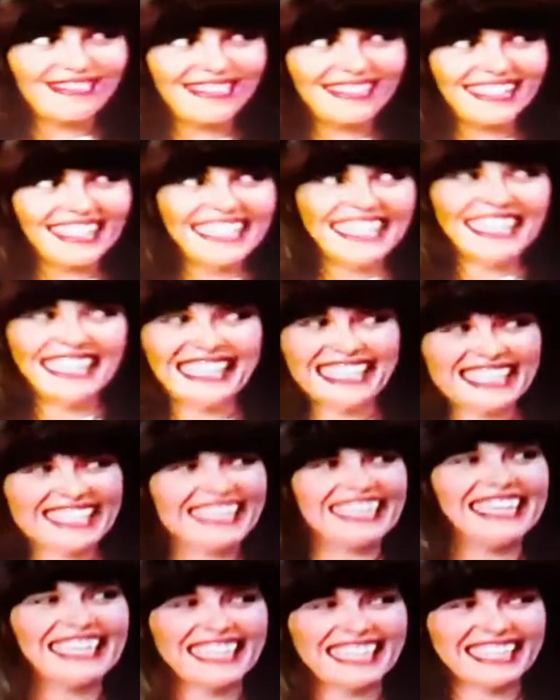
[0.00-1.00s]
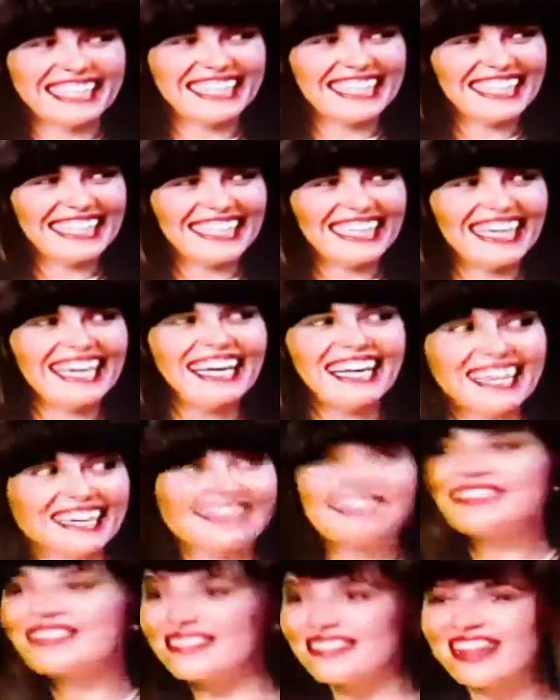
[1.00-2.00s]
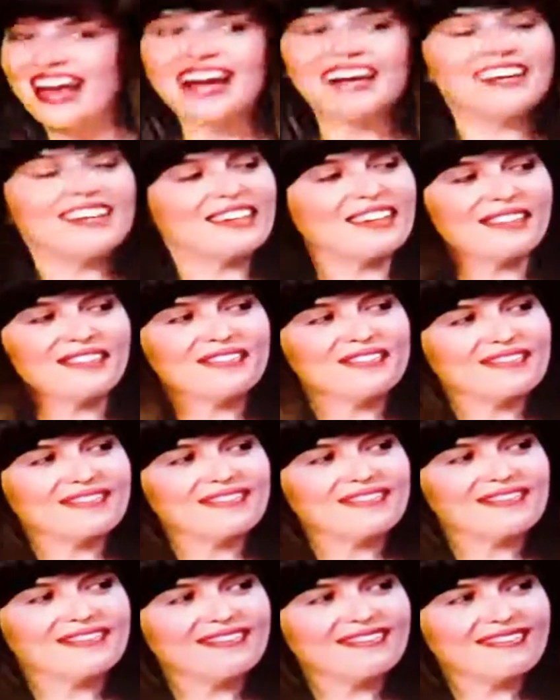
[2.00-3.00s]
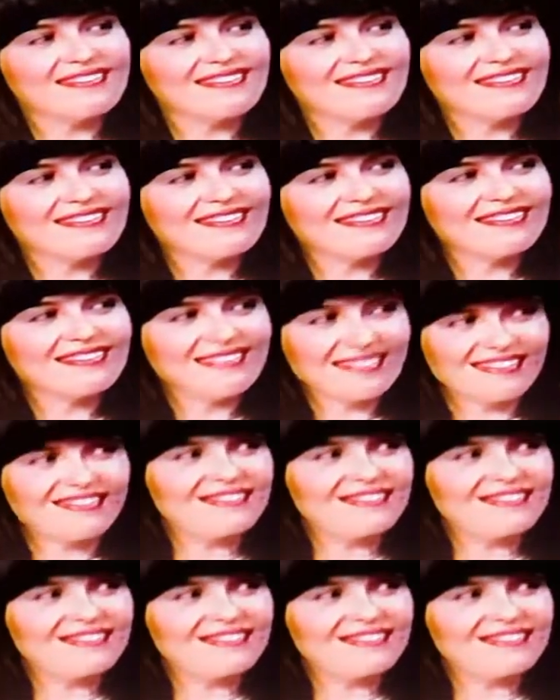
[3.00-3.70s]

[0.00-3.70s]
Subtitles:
good luck with Hooperman when it comes back on, hopefully when the strike is on.